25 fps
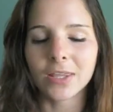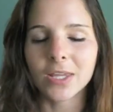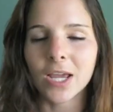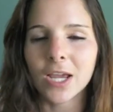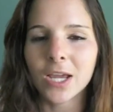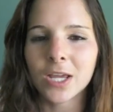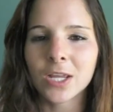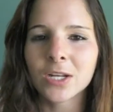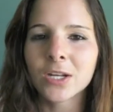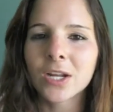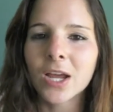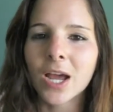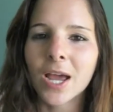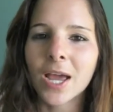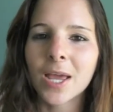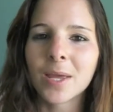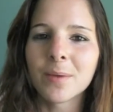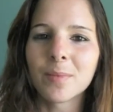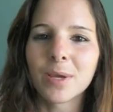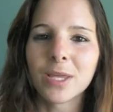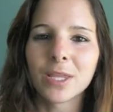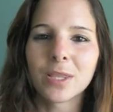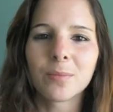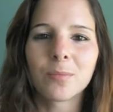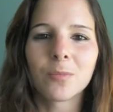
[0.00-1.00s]
then I
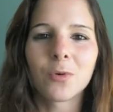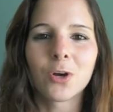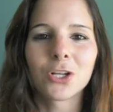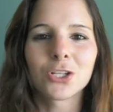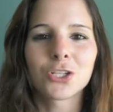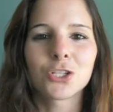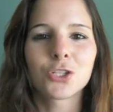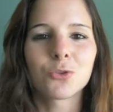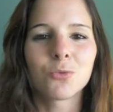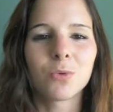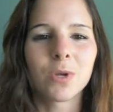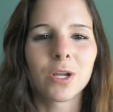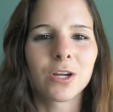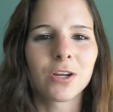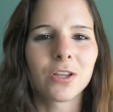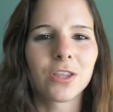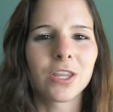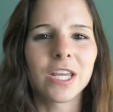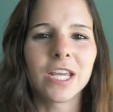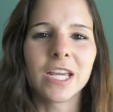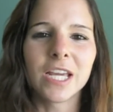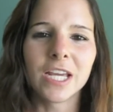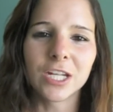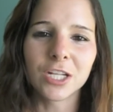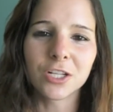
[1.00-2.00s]
made them watch We Are
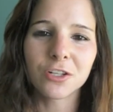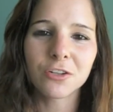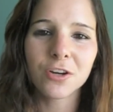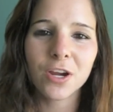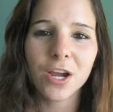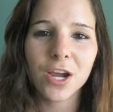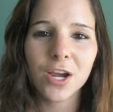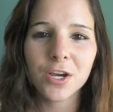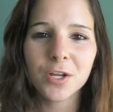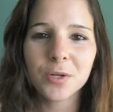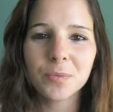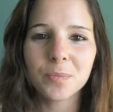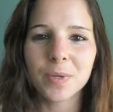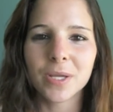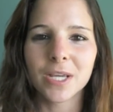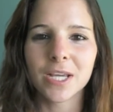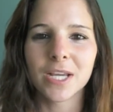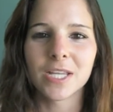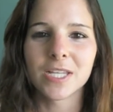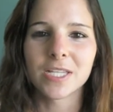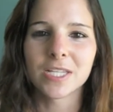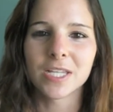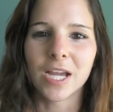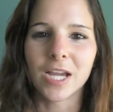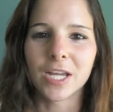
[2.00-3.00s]
the In Crowd
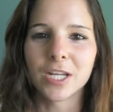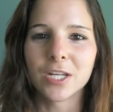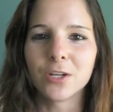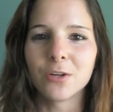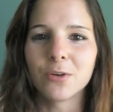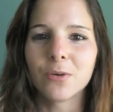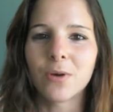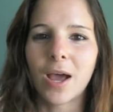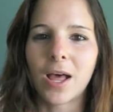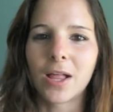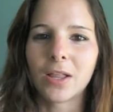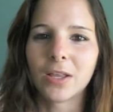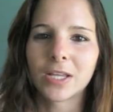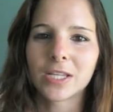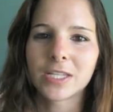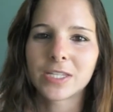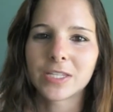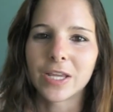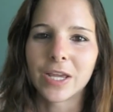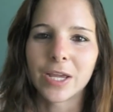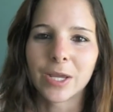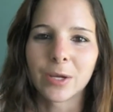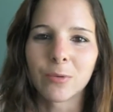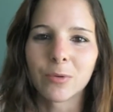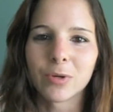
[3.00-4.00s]
because I knew Alex
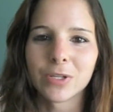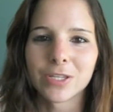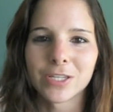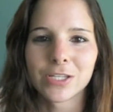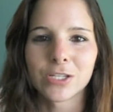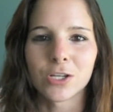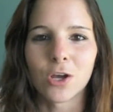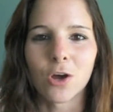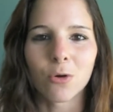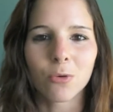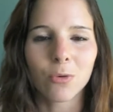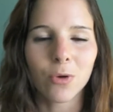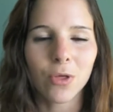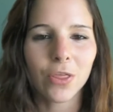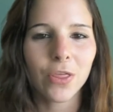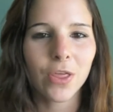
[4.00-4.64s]
sang one song with